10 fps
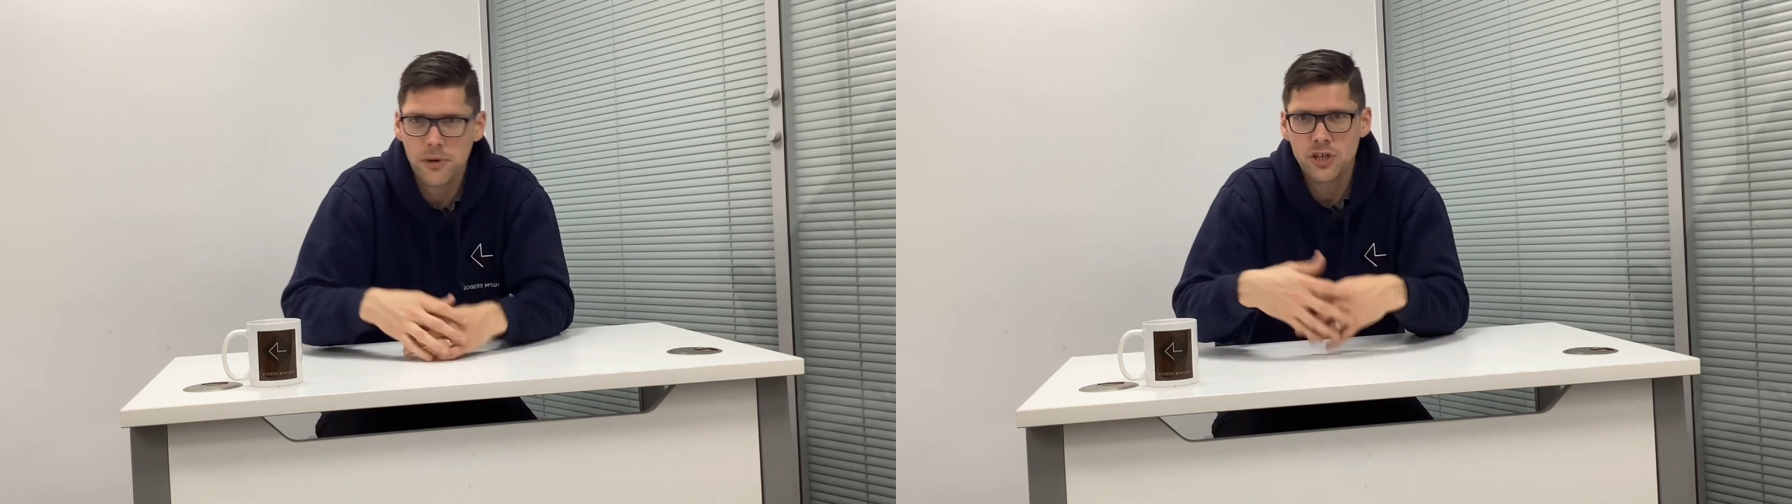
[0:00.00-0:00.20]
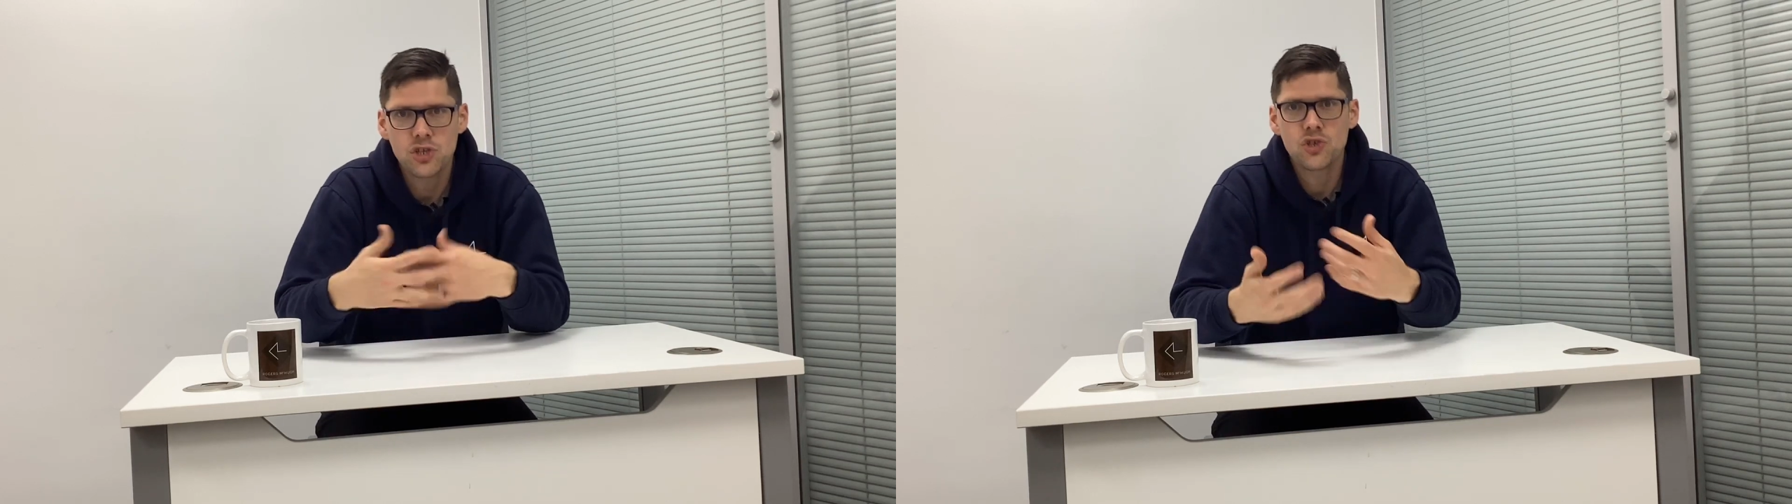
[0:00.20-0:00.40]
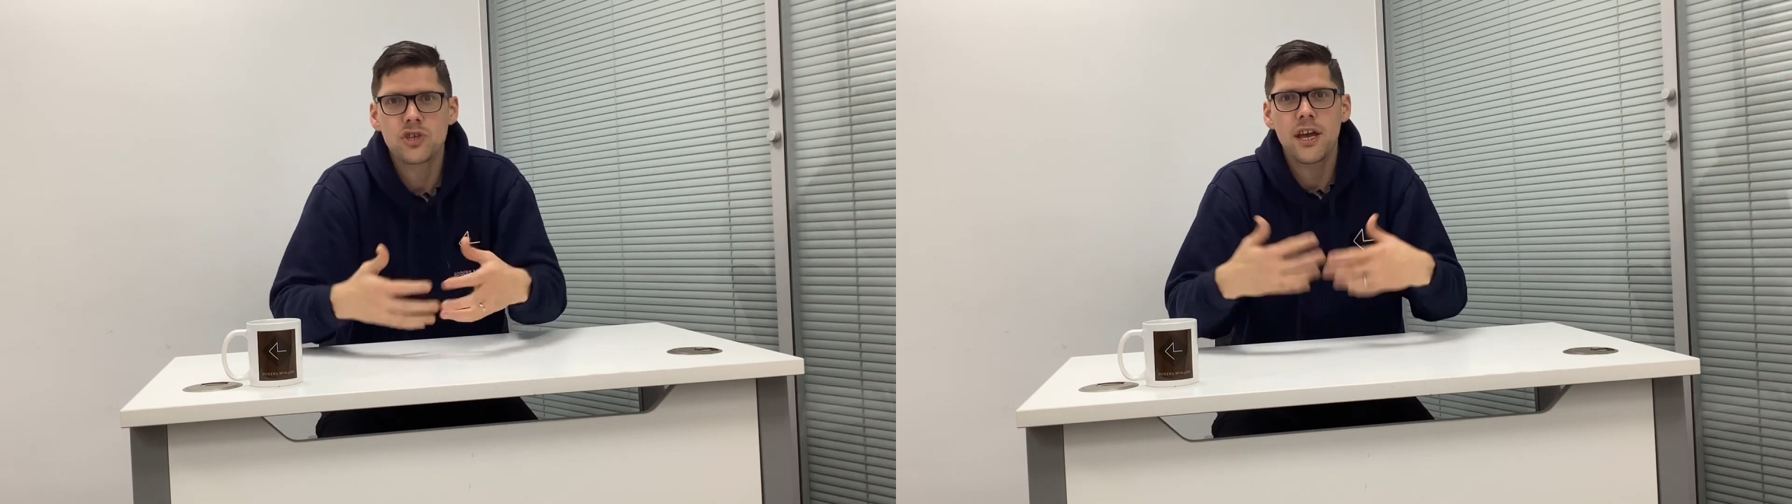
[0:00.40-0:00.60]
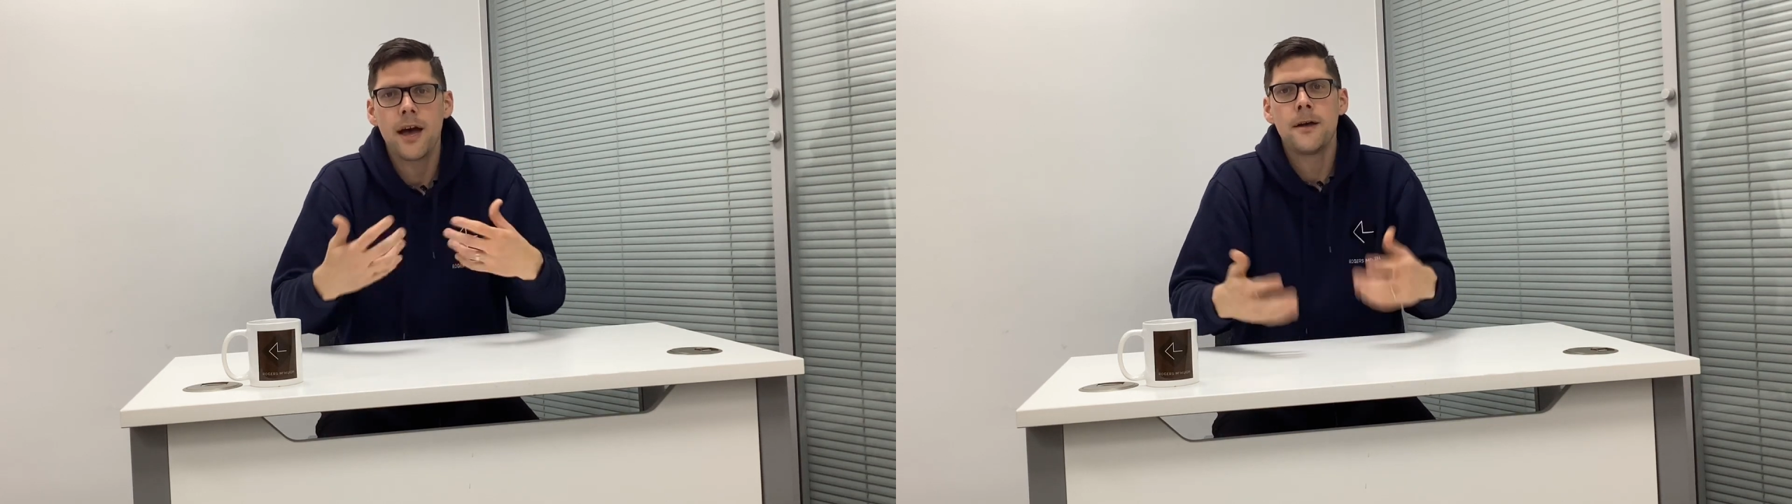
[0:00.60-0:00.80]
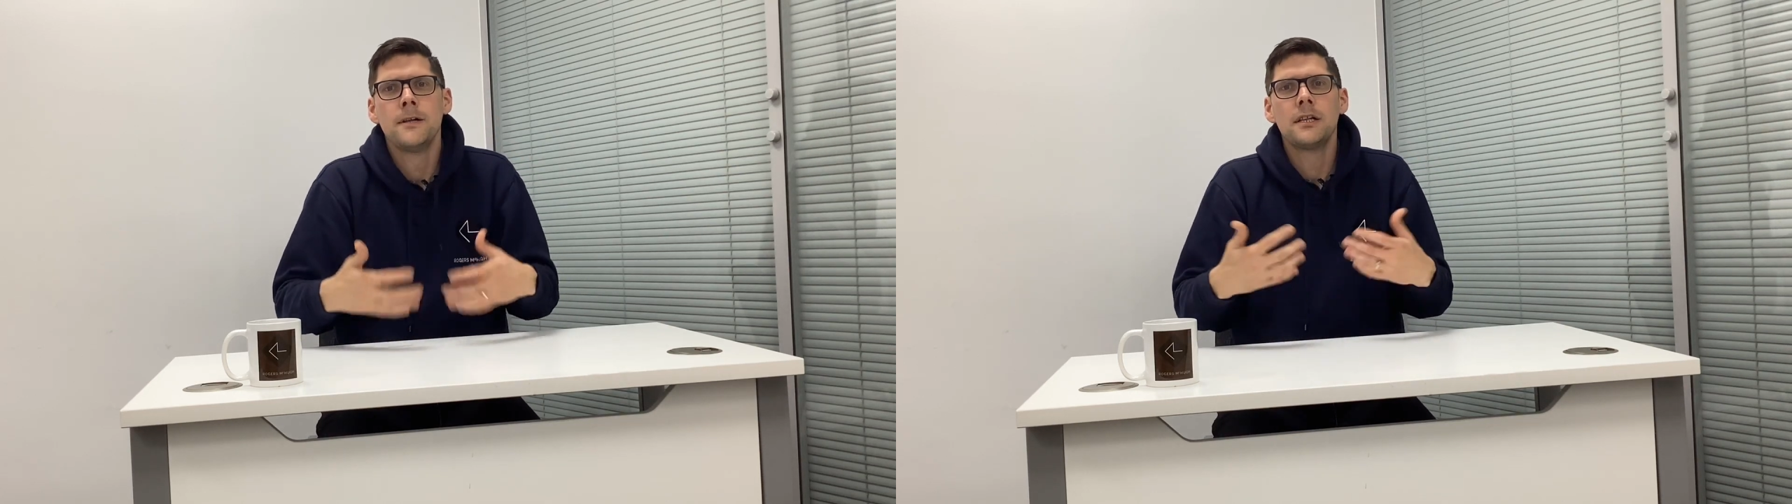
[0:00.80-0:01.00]
and you just
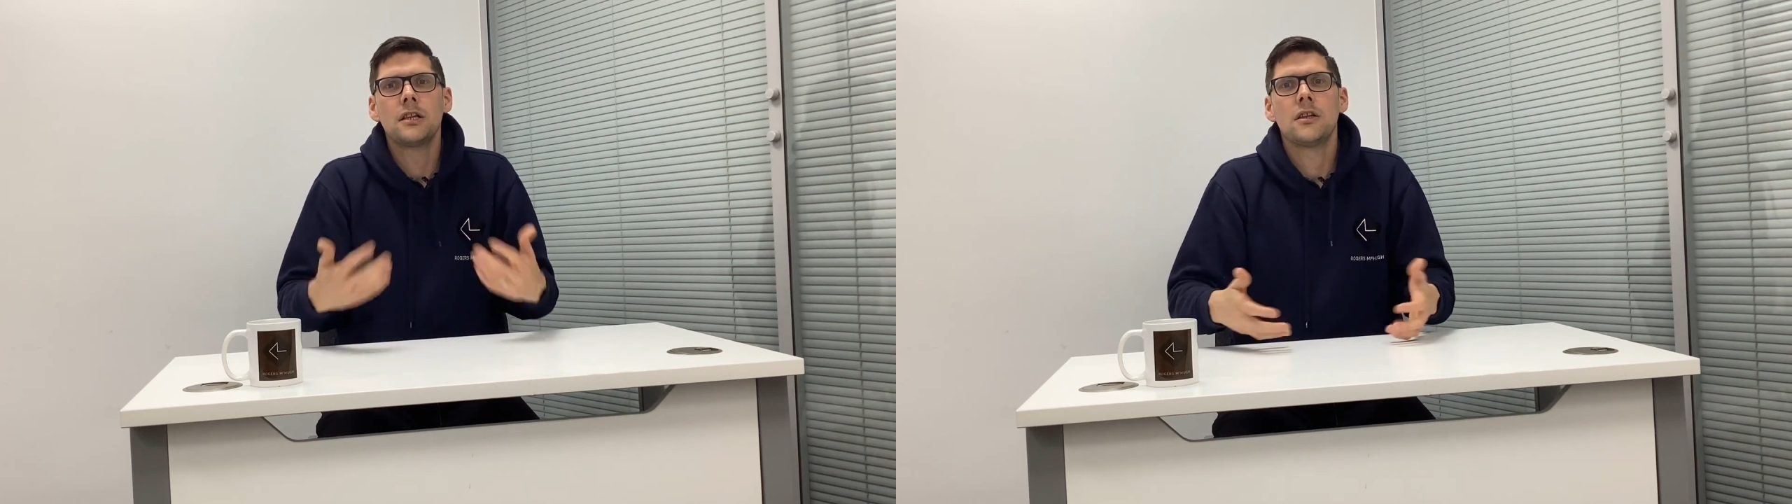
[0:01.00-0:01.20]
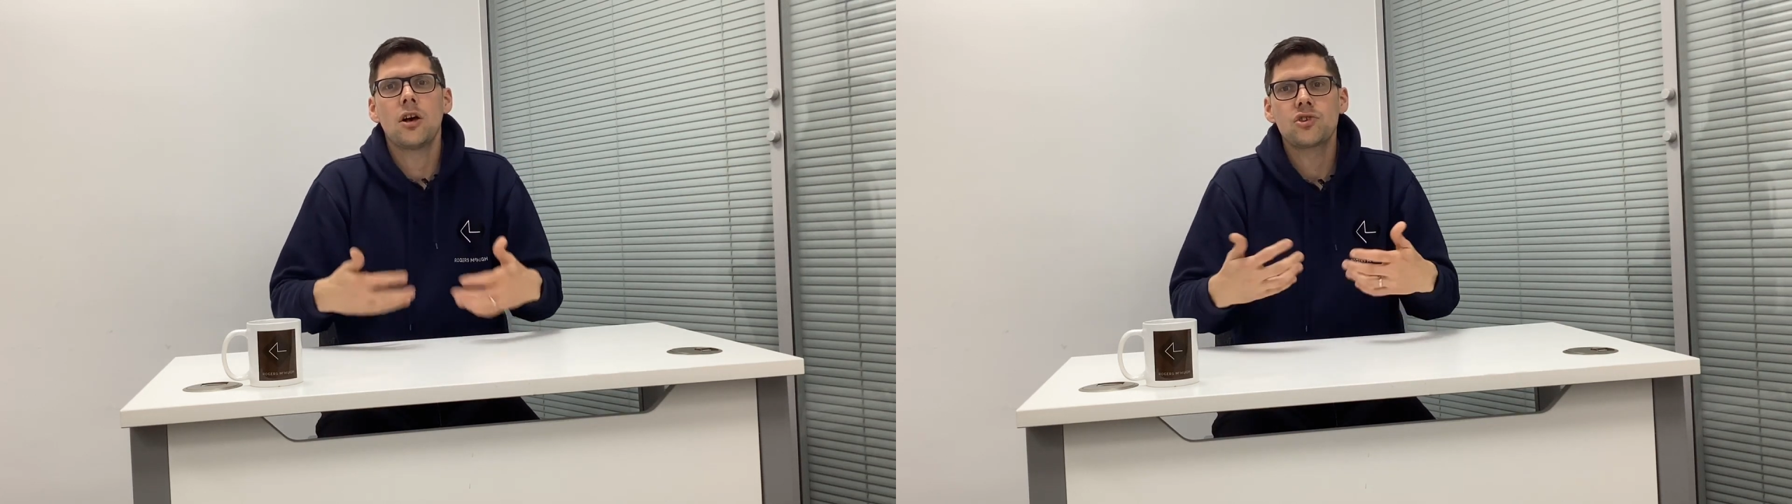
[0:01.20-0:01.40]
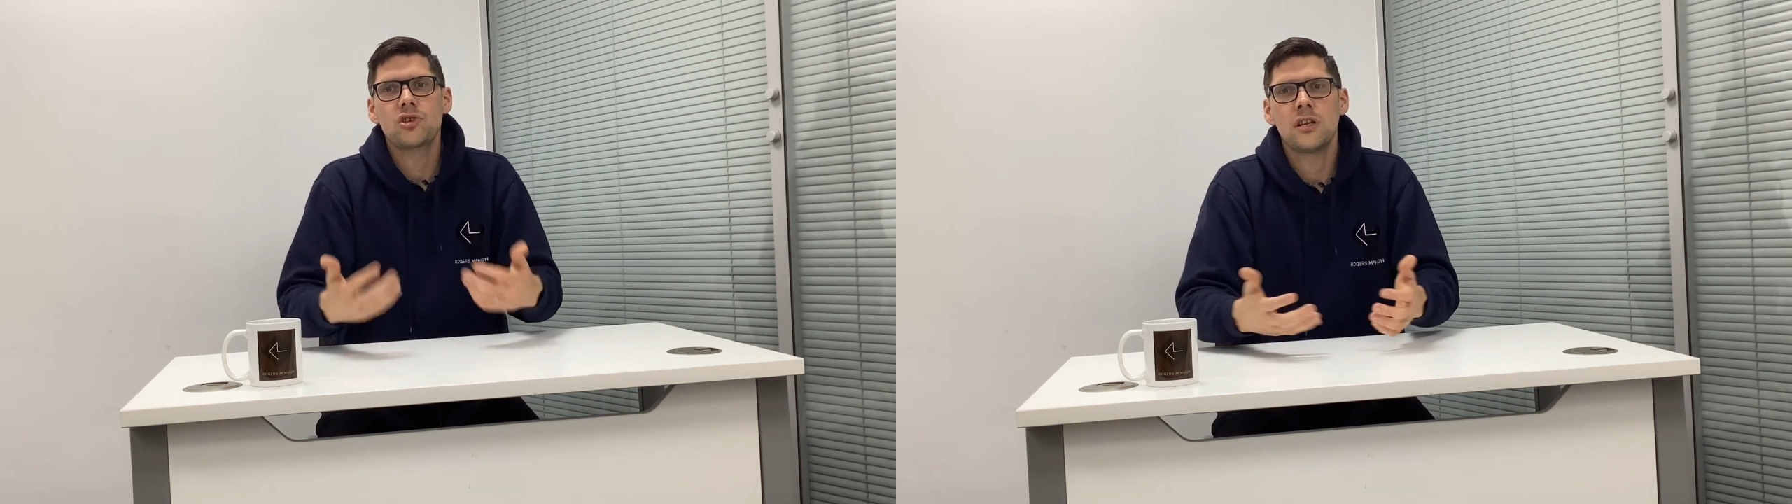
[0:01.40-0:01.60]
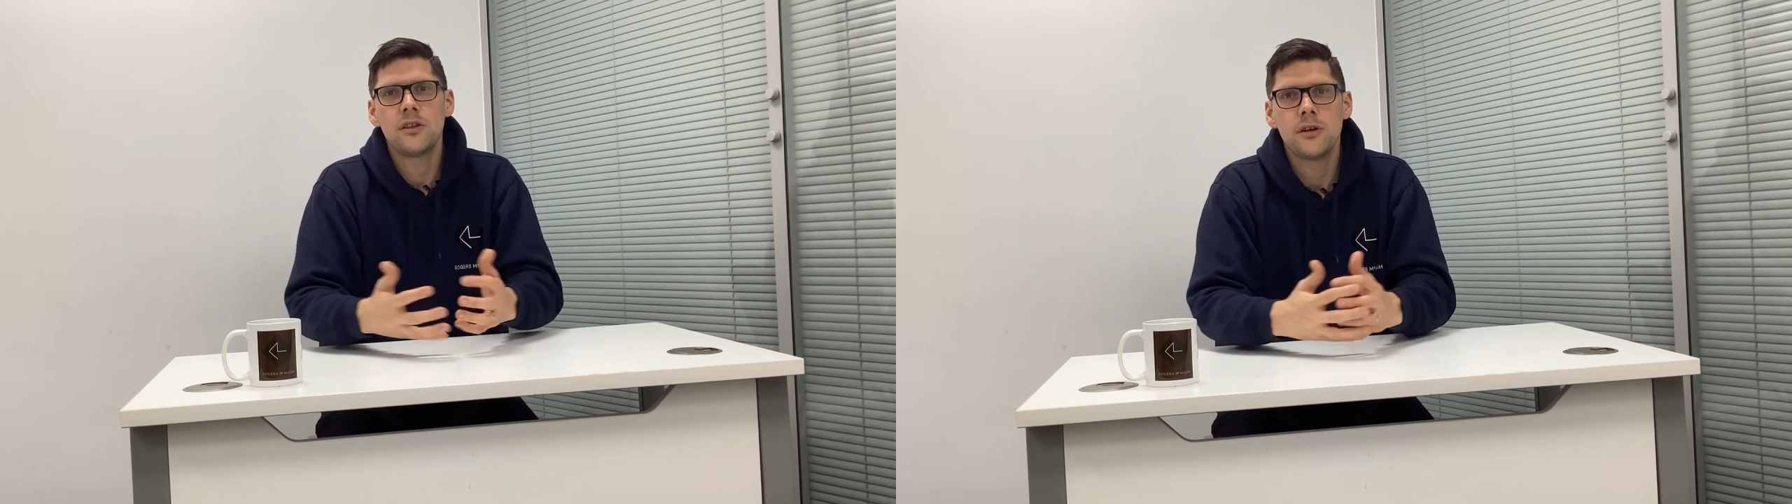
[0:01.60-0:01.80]
get lost in